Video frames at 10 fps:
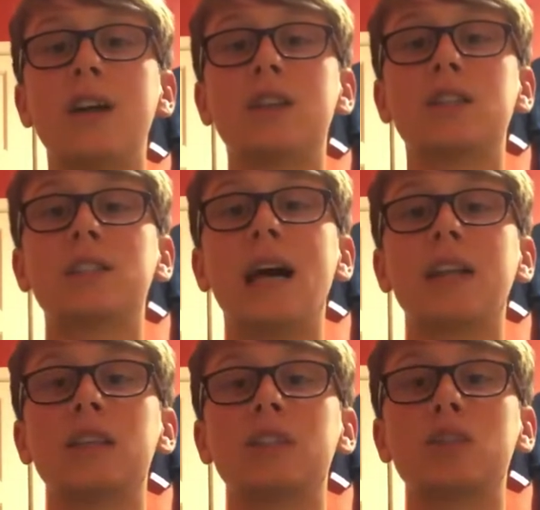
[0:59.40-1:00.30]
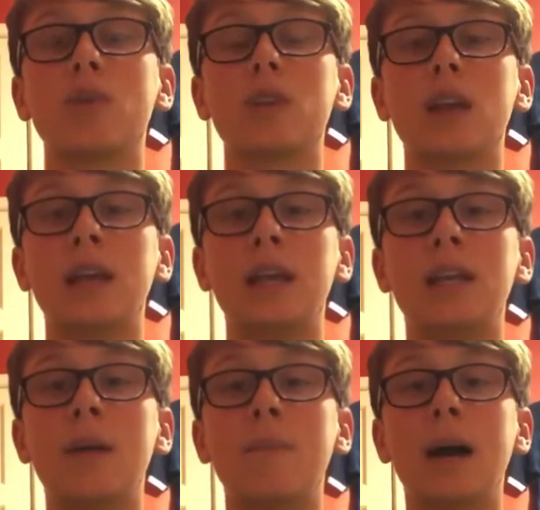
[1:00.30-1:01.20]
the Saddlers took the lead
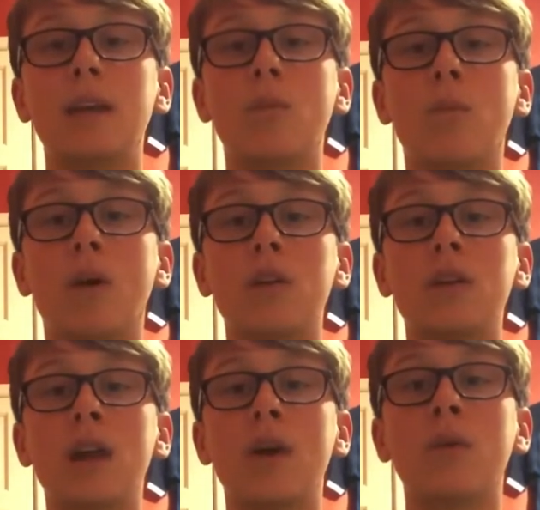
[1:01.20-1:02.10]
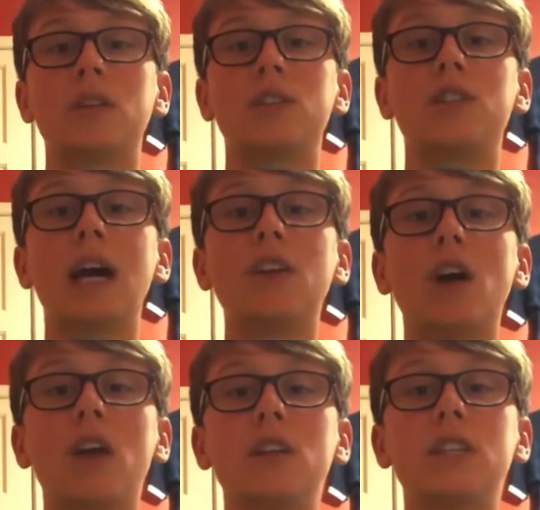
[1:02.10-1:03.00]
and made it 1-0. Jack
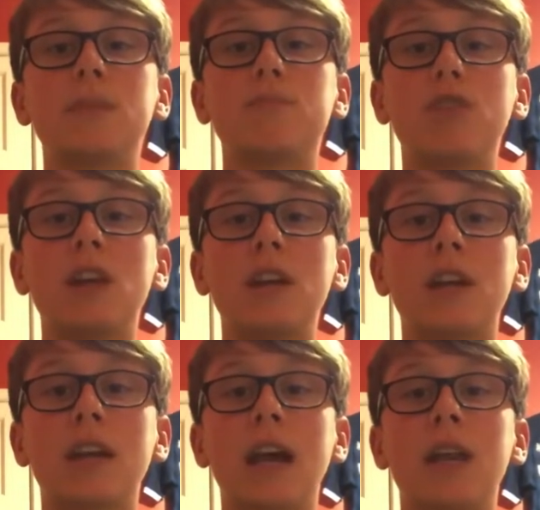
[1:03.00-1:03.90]
Nolan did brilliant again